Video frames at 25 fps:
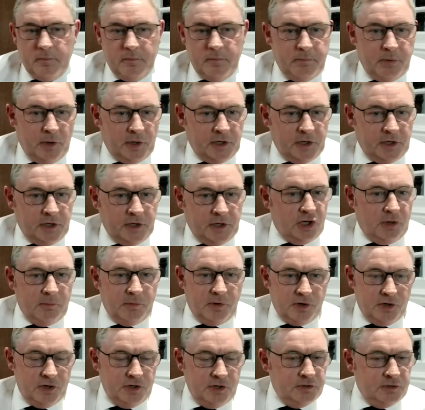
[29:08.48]
body shop
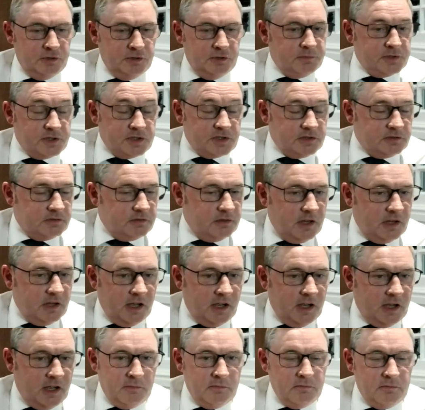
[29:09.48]
groups
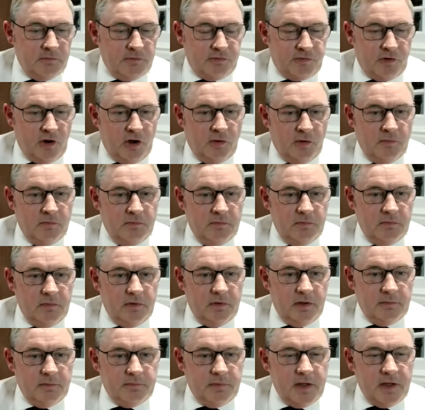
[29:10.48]
from
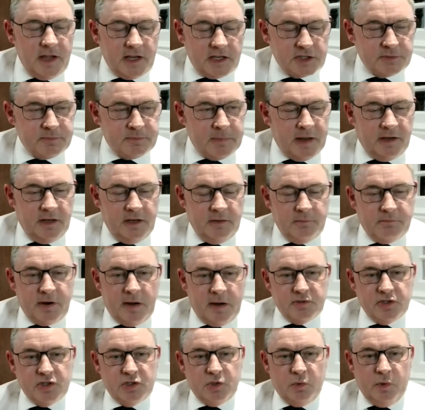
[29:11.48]
expanding
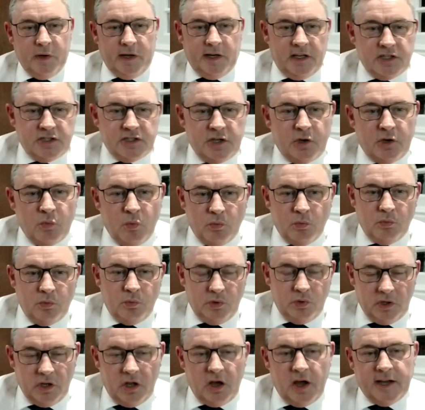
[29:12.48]
perhaps as quickly as they
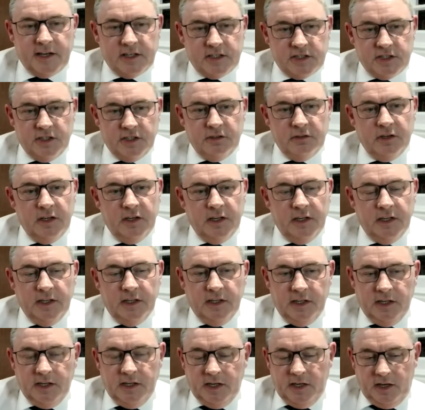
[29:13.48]
would like to.
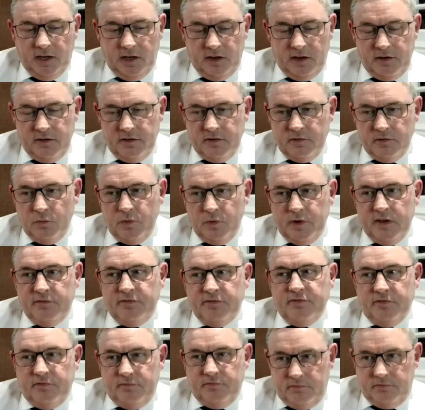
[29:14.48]
And
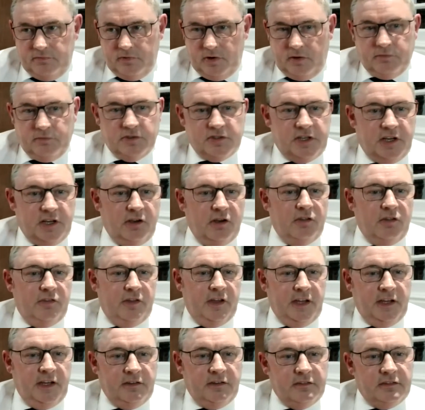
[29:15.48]
we've obviously got
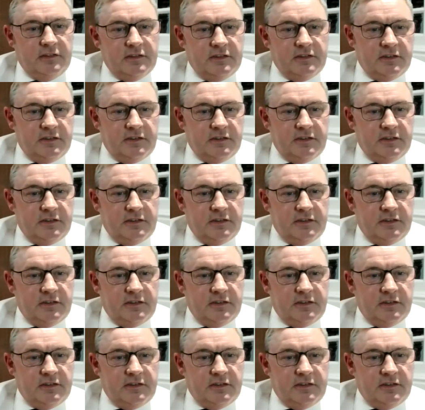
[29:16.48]
the